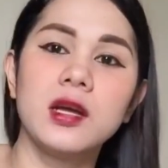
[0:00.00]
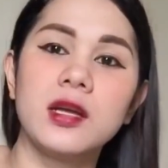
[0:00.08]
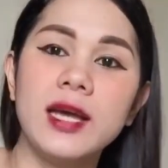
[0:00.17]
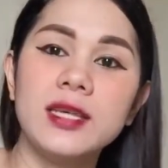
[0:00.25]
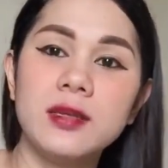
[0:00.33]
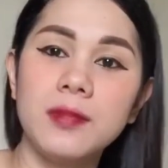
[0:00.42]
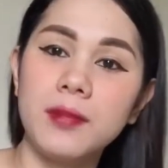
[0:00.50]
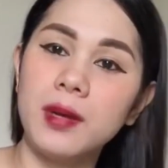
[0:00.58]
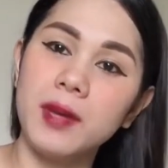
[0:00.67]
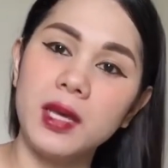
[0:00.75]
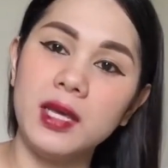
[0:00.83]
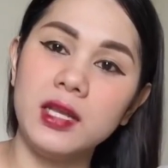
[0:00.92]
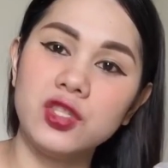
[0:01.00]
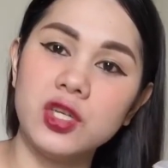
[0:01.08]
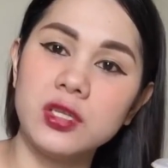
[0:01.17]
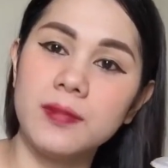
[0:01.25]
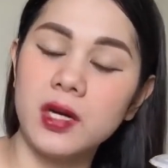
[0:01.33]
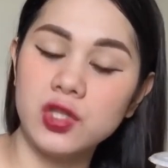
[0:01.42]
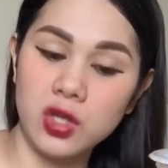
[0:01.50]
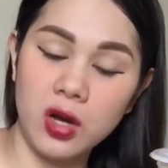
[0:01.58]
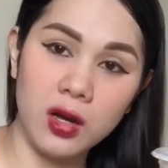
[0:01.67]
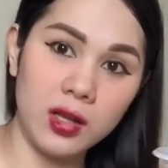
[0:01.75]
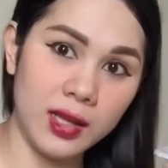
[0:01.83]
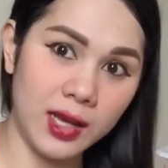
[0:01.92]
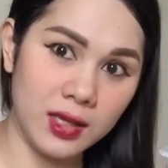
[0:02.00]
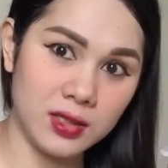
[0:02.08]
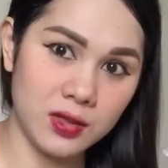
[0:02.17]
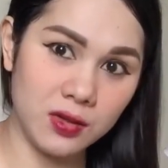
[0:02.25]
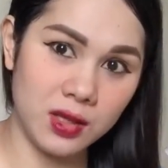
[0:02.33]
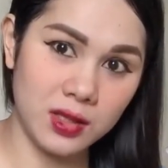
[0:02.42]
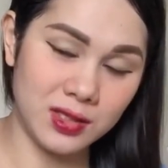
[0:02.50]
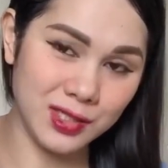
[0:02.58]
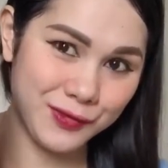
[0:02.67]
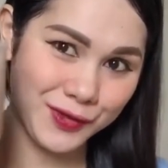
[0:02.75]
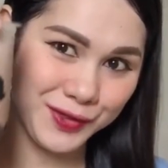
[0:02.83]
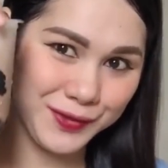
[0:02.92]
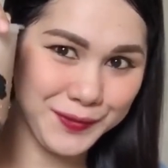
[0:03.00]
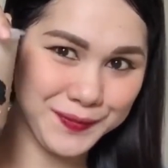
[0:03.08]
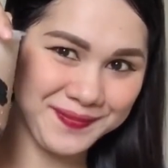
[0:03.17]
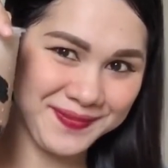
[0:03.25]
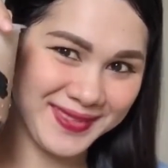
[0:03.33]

Guys, sa mga may mahilig dyan sa mga chocolate, so this is for you.